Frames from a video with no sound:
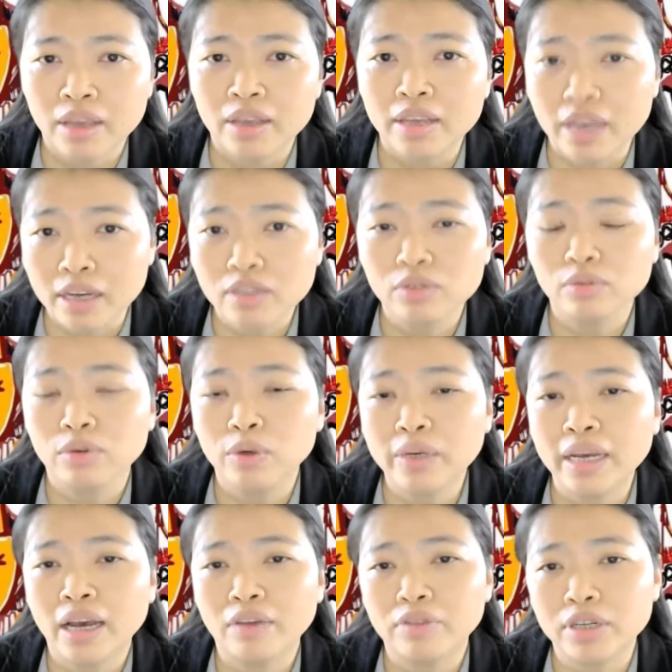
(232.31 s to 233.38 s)
Yes, we
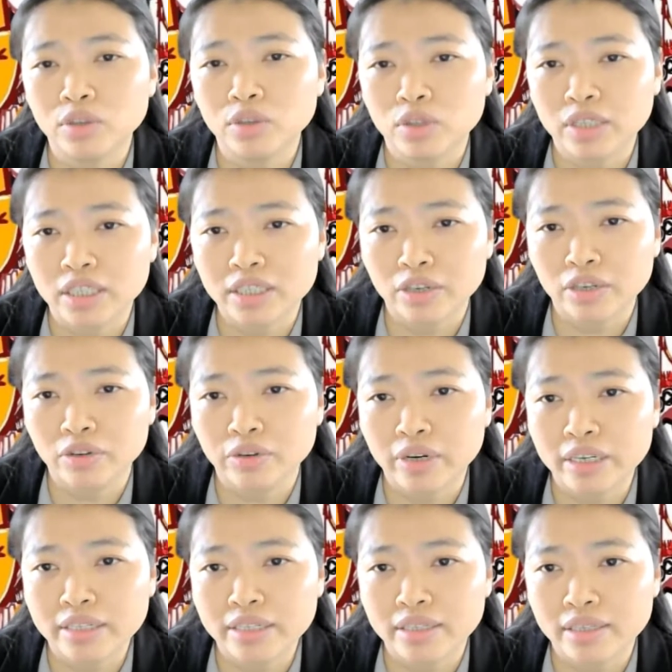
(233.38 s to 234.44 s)
have a social
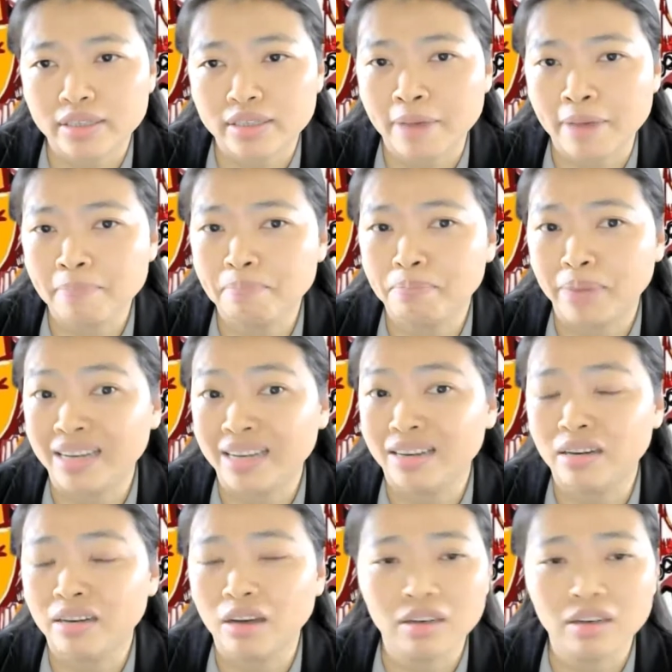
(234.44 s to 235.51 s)
security system, but
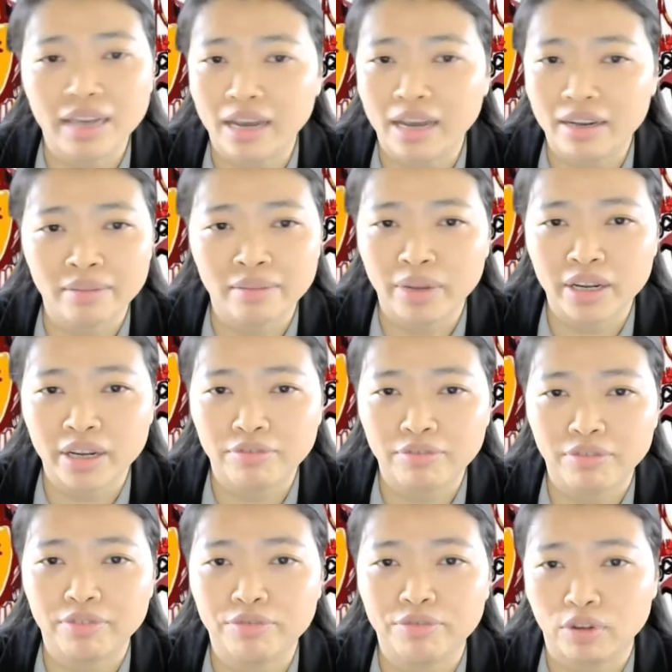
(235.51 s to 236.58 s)
not getting
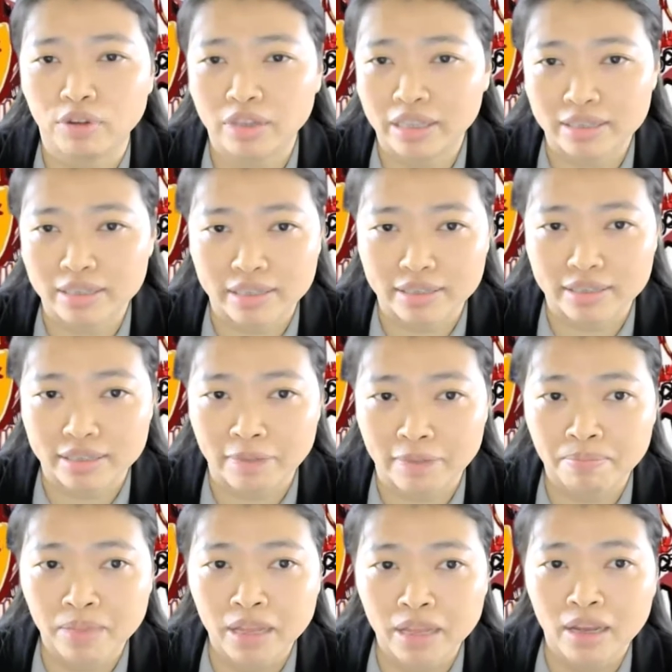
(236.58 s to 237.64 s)
benefit from the
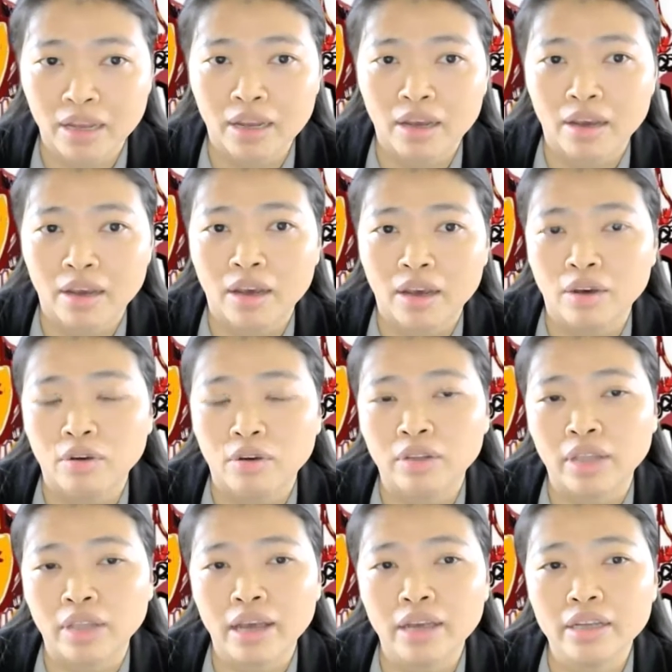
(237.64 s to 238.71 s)
system.
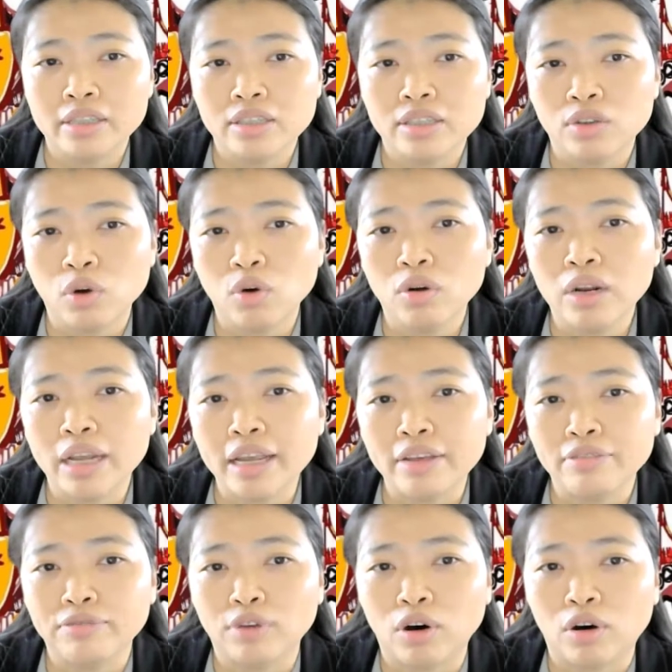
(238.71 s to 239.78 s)
There is no leave